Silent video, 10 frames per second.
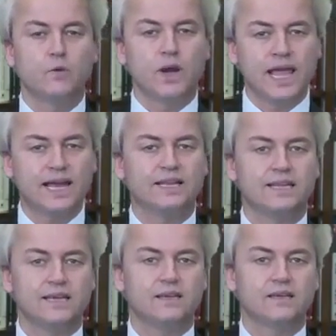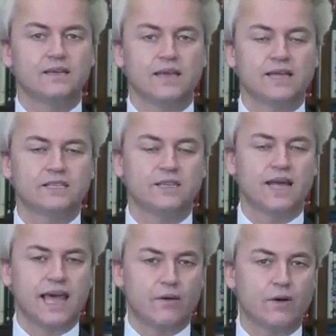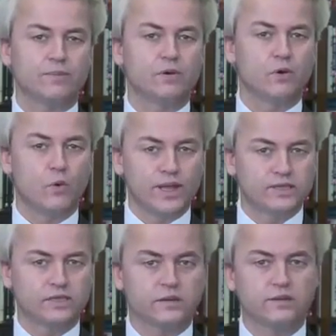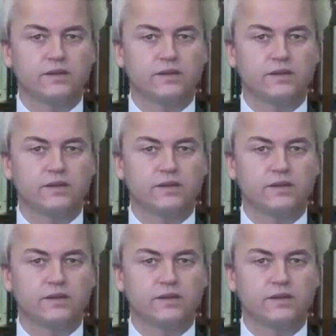in reality it's an Arab winter